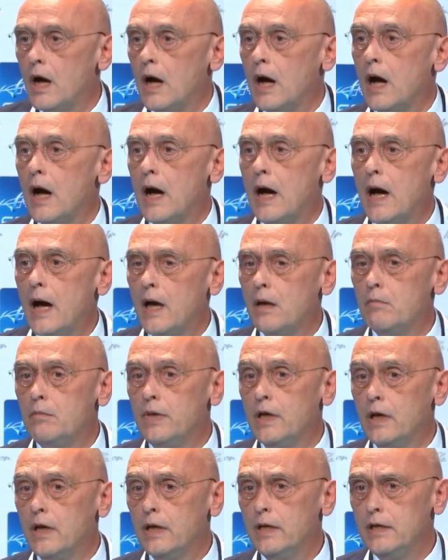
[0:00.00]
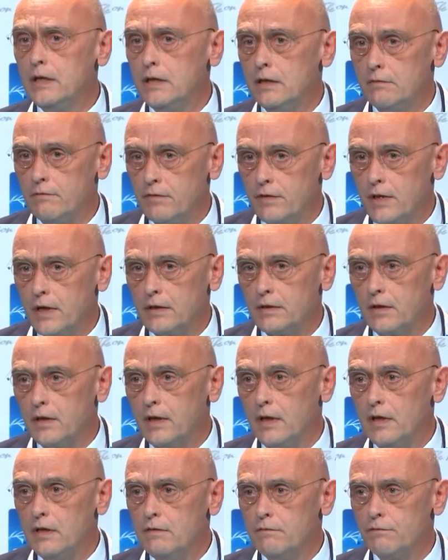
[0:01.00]
I believe that the
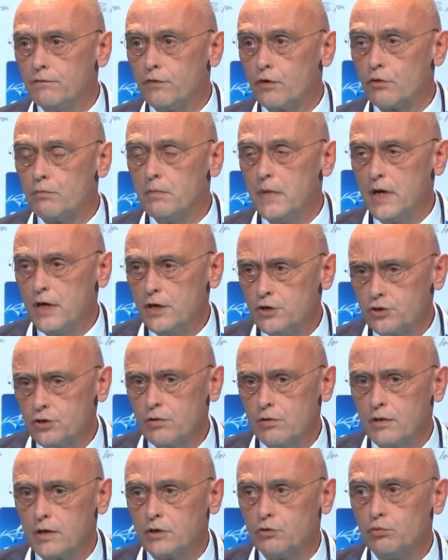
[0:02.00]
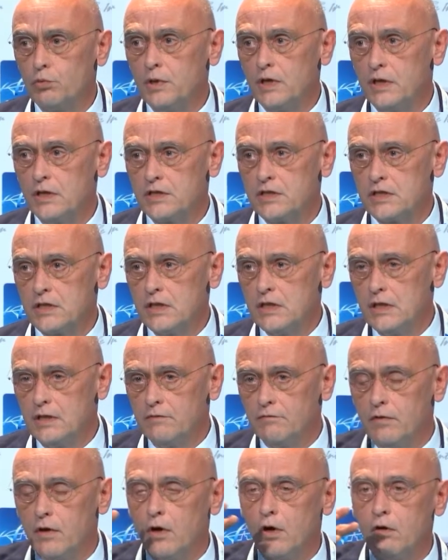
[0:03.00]
information that we
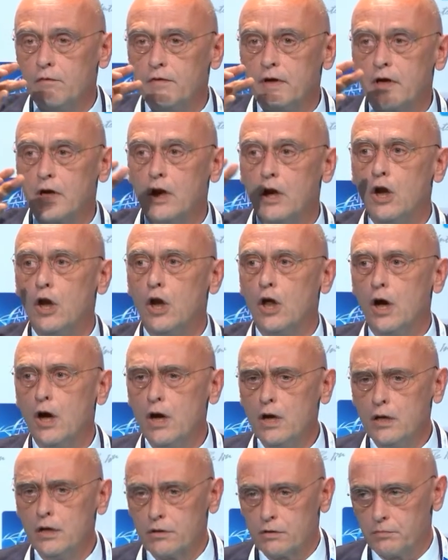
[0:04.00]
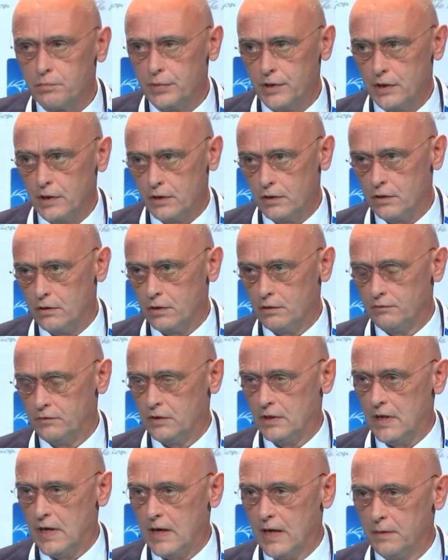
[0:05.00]
receive over a longer period
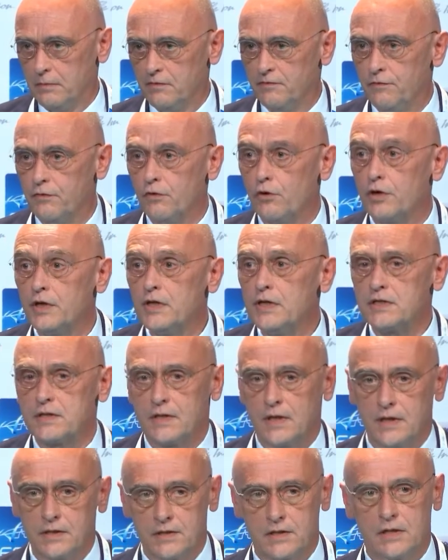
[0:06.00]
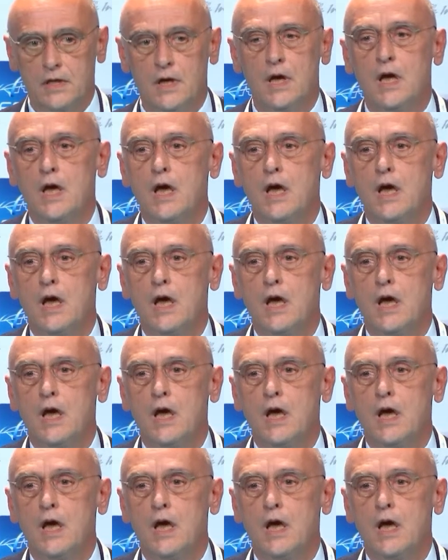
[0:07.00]
of time, for instance,